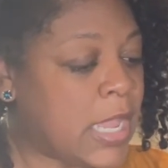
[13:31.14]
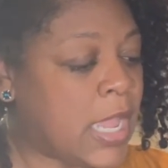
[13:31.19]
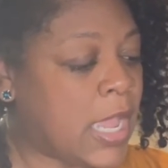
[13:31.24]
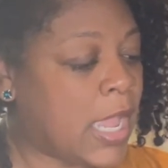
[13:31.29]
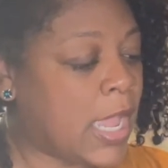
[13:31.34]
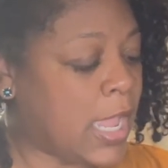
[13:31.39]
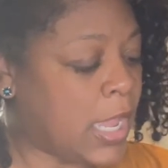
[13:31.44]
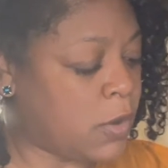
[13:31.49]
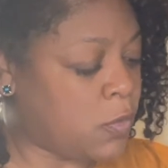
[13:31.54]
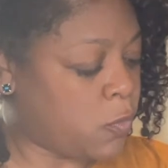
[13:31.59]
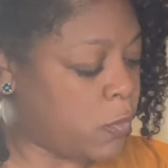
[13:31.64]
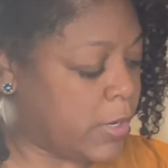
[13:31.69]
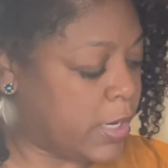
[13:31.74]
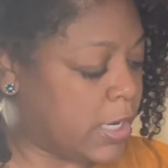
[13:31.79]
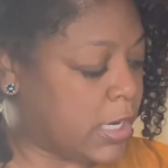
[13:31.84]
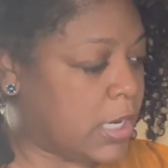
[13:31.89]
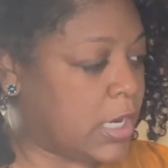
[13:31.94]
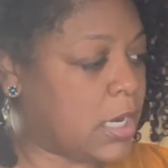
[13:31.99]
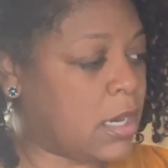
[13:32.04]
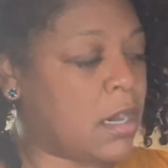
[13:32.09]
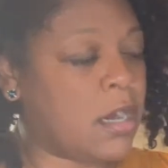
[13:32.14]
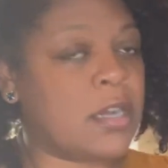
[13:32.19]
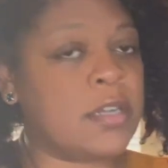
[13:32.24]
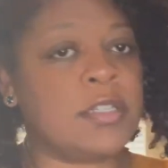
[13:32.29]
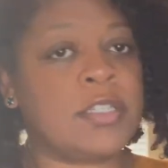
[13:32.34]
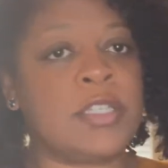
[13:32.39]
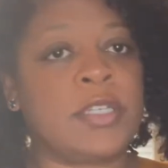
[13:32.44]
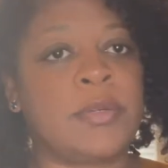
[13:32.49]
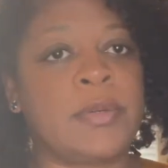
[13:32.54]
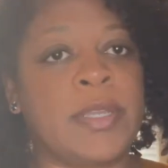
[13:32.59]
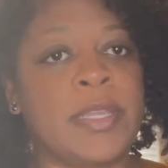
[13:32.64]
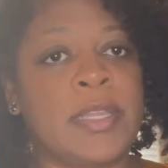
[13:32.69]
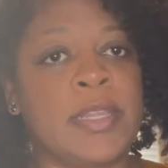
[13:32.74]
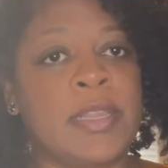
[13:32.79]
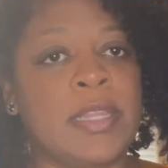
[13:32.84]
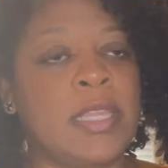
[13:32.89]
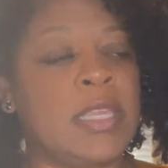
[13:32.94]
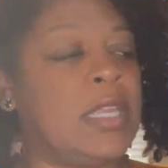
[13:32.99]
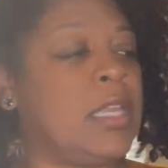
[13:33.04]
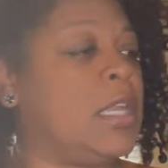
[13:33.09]
And we are doing
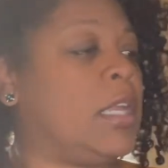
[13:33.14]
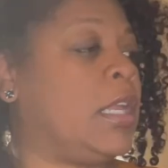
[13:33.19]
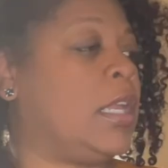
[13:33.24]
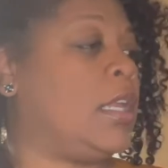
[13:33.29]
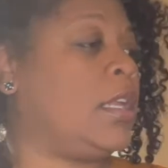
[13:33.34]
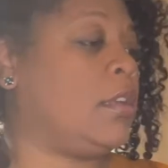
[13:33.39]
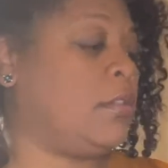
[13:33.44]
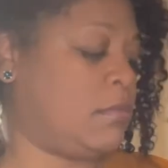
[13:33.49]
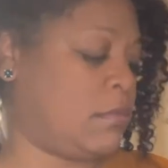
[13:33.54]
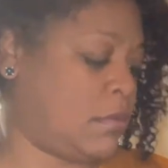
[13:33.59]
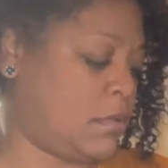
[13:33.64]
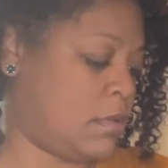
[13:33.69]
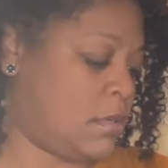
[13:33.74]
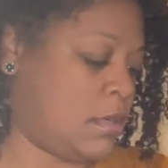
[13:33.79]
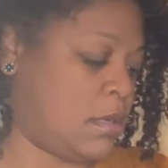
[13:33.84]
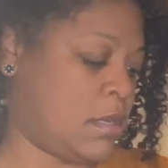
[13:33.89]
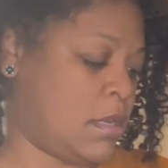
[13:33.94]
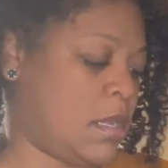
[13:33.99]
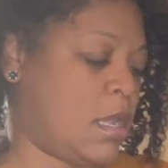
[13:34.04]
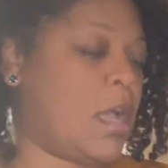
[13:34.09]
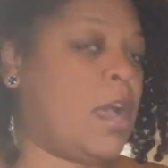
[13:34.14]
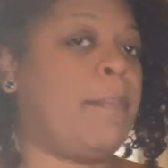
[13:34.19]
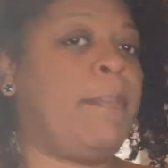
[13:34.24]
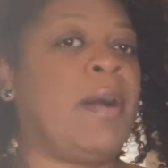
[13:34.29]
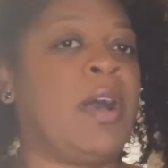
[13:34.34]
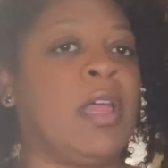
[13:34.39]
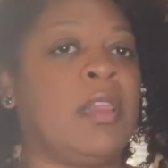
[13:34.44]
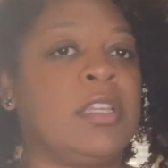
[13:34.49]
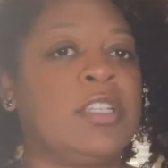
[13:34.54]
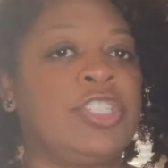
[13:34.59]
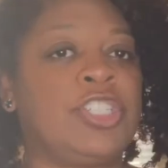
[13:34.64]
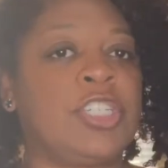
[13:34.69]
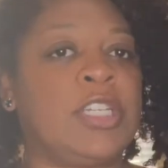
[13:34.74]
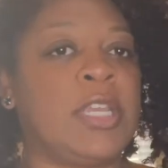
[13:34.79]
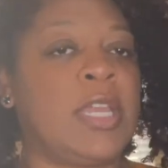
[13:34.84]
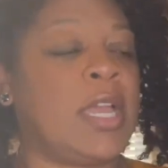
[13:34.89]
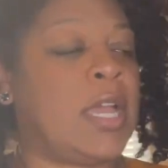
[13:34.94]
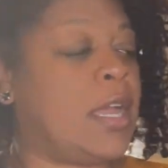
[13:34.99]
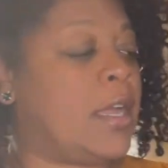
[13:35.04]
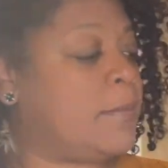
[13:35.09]
the
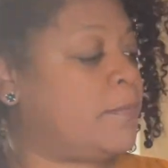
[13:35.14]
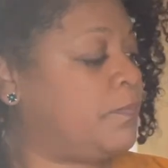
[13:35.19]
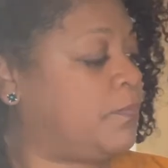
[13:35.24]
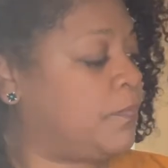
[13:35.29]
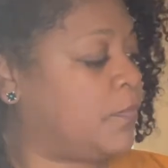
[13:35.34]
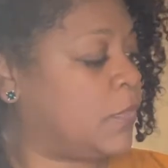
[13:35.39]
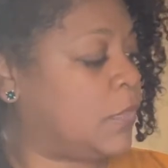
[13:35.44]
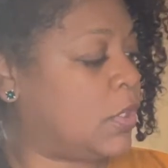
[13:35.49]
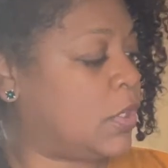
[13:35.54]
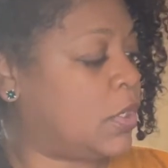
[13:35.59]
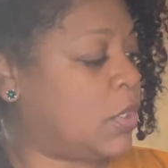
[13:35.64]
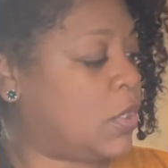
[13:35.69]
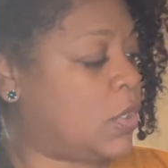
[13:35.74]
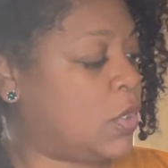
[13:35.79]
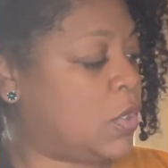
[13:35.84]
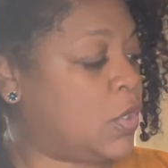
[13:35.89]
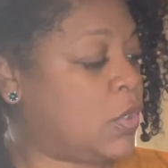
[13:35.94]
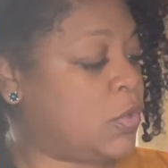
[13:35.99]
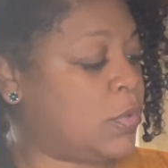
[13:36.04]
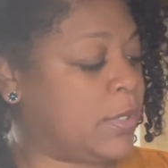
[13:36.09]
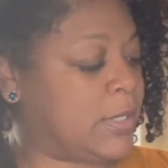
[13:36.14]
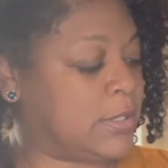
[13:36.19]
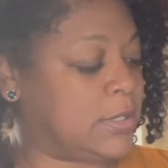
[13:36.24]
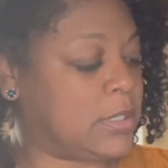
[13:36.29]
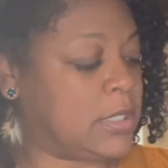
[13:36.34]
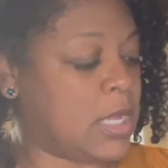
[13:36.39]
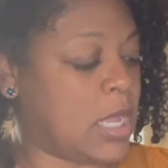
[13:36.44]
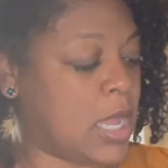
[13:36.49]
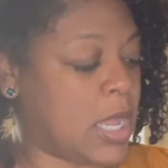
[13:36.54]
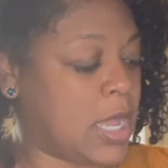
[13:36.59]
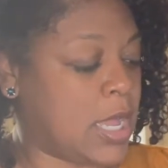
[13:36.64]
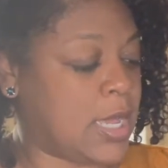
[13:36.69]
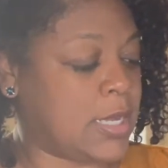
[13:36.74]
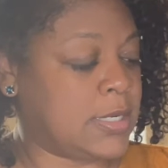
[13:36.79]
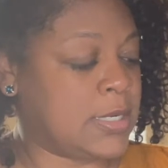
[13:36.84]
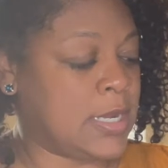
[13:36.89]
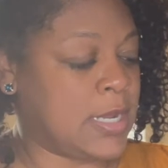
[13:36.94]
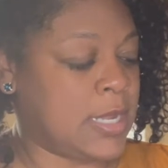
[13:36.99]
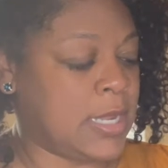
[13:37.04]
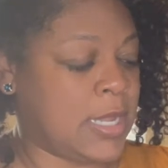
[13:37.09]
Apologia, Who is God
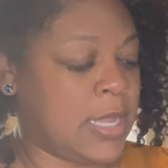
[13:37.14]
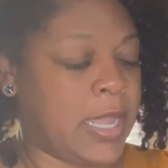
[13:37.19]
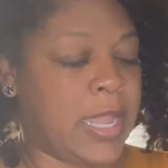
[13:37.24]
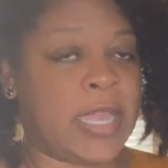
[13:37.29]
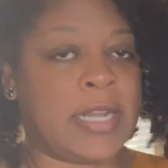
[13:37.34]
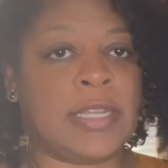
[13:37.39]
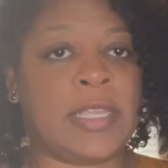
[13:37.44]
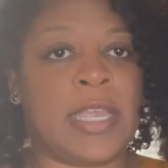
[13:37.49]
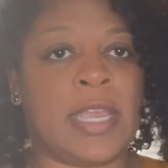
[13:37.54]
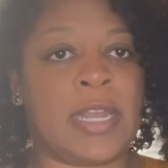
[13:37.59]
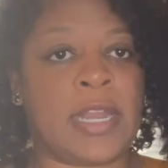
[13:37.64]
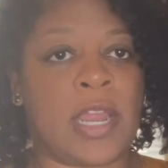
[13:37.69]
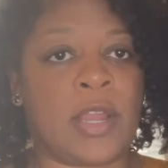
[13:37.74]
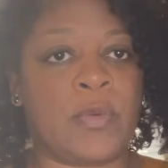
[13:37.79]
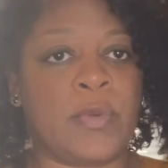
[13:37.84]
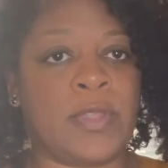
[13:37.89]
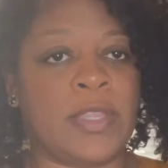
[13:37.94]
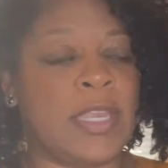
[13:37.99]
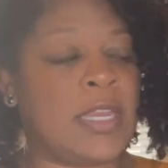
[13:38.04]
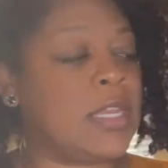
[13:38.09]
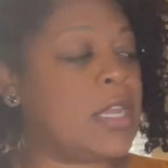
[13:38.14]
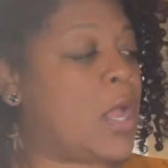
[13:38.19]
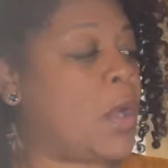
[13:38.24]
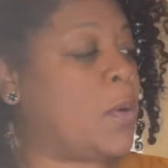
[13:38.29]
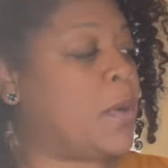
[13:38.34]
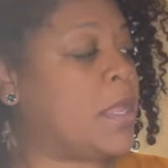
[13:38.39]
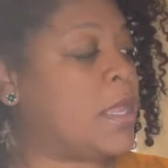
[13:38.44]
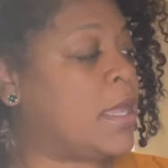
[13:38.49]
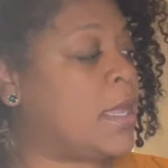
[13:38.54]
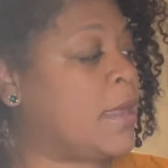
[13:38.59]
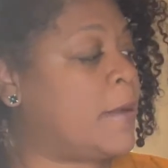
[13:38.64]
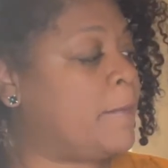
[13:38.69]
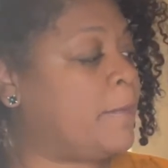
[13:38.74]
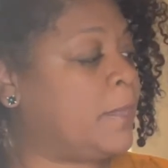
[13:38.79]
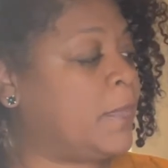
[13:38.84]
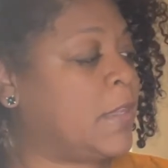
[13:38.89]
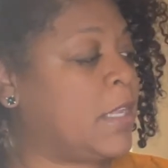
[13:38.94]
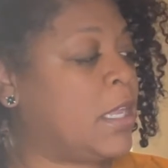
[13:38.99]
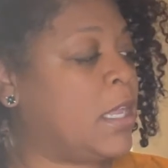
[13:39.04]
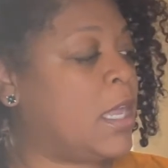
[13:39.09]
and Can I Really Know
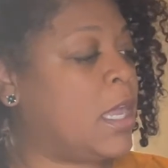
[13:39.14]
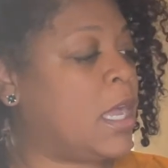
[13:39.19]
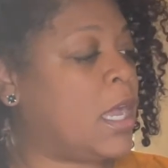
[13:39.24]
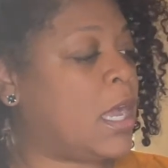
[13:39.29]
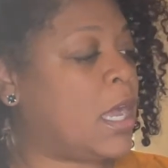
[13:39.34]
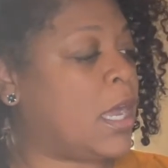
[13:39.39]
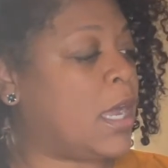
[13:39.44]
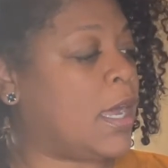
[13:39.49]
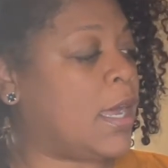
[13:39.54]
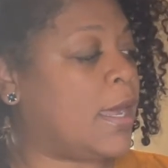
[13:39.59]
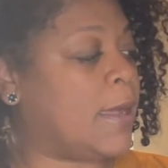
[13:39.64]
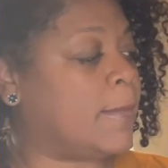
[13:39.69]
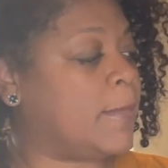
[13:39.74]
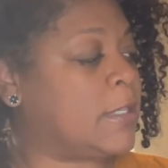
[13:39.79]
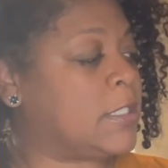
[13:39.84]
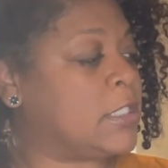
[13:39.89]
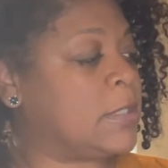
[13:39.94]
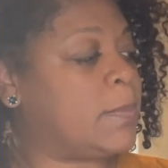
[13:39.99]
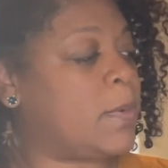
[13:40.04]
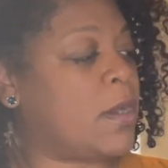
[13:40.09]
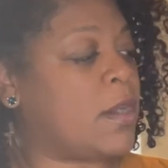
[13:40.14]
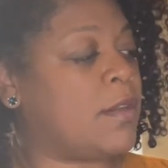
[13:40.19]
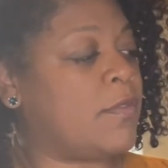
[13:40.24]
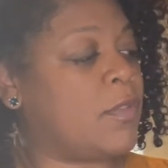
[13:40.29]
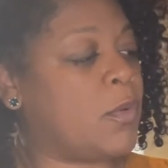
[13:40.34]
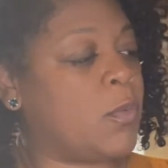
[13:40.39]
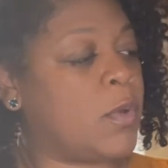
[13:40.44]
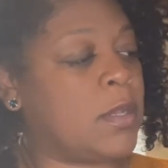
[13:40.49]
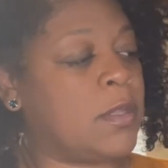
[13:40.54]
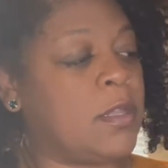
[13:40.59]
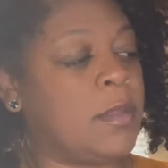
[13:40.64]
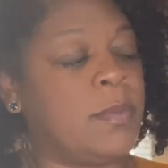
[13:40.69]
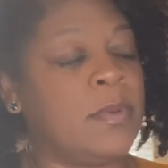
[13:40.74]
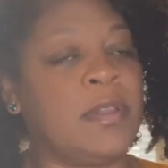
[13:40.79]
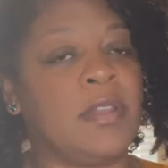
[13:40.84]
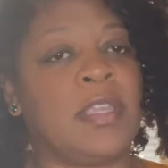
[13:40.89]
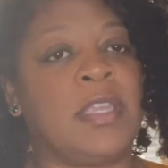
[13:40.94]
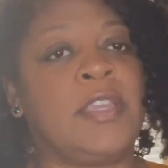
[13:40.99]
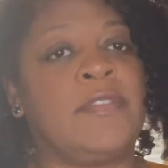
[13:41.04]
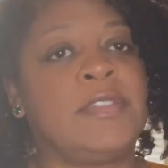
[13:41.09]
Him? This is part of the What the
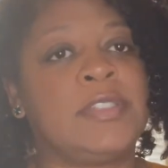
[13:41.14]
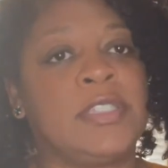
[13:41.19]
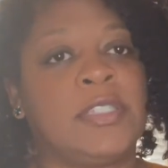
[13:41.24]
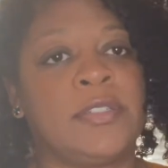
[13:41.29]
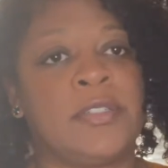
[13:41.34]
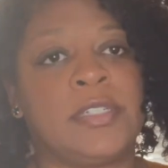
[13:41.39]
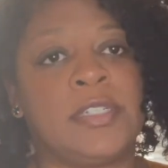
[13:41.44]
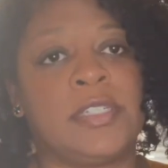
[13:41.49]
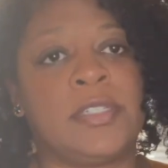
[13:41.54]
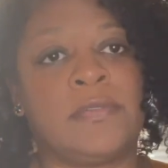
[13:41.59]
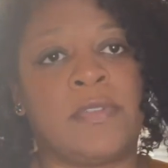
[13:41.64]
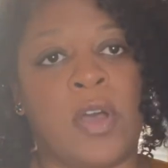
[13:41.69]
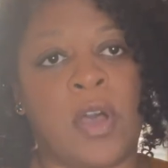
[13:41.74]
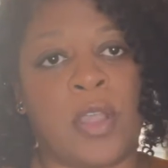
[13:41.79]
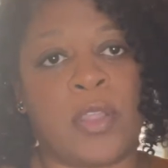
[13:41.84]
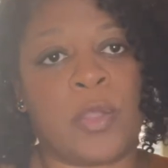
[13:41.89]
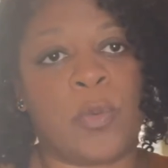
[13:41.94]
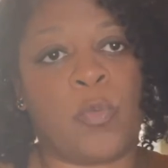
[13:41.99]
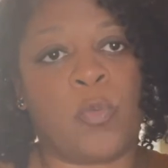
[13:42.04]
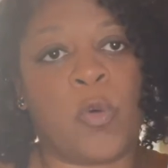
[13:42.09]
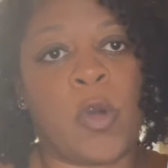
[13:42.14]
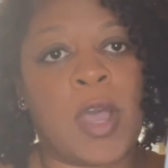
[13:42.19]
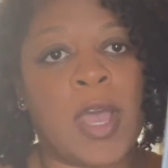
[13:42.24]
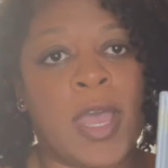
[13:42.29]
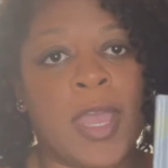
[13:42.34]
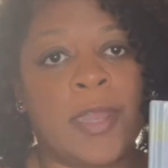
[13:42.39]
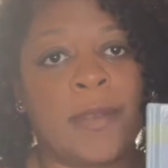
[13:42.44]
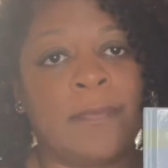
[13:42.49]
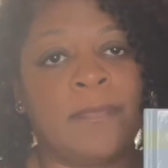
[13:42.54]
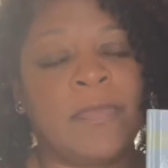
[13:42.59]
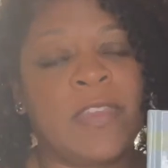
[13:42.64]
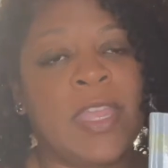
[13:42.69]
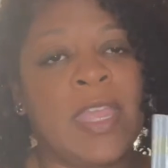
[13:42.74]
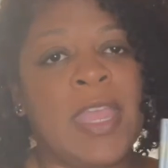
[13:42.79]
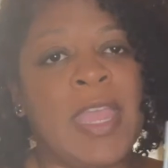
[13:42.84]
Believe series, volume 1.